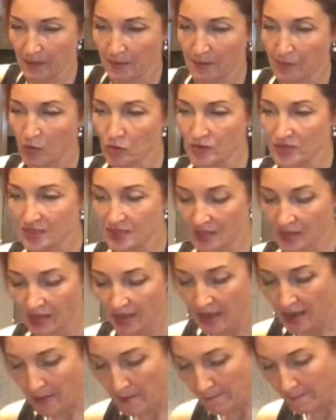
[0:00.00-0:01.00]
Mostly
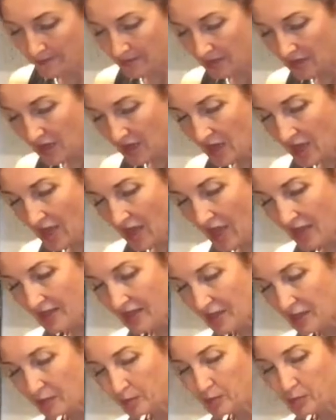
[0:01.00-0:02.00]
lamb. And
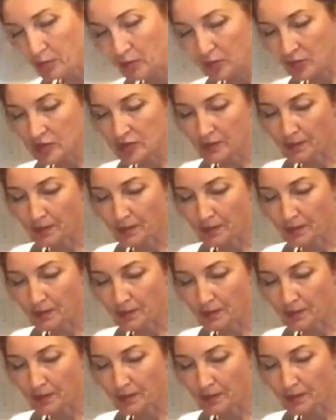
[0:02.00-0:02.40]
I'll put